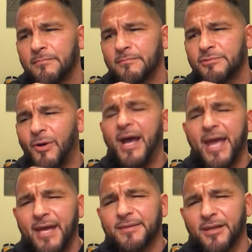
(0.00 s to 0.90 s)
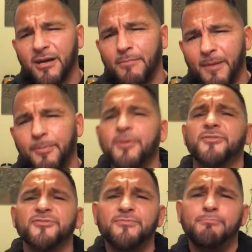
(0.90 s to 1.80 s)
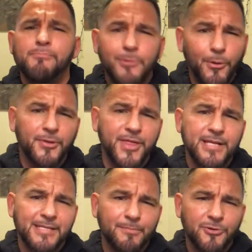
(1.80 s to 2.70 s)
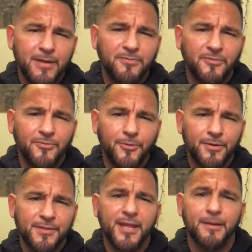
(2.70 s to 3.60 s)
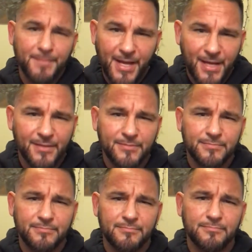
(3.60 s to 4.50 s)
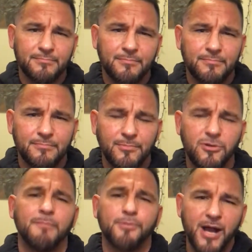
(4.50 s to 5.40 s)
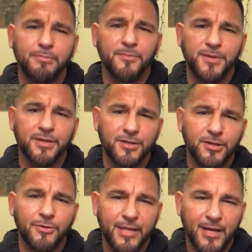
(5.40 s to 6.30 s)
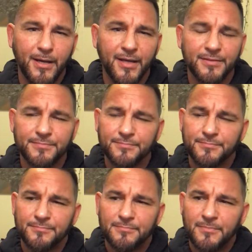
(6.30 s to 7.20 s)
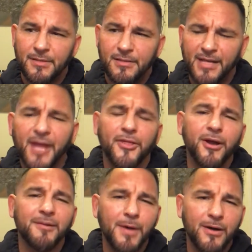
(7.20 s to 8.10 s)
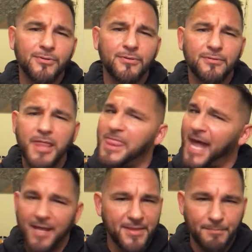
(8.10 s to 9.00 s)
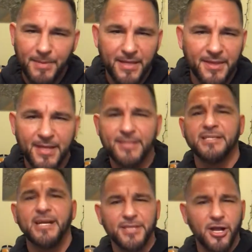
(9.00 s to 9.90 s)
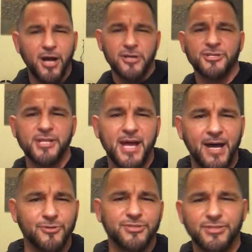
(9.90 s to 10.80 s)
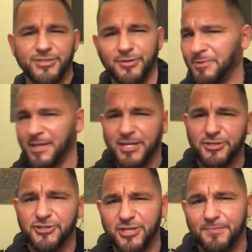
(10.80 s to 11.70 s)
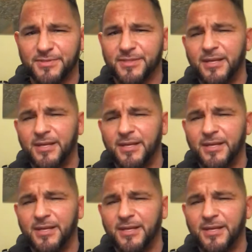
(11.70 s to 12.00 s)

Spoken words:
So I had to come up with more things I'm grateful for than I'm not, or I'm probably going to go get high. And I thought about not the big things, not the cars and the houses and the relationships.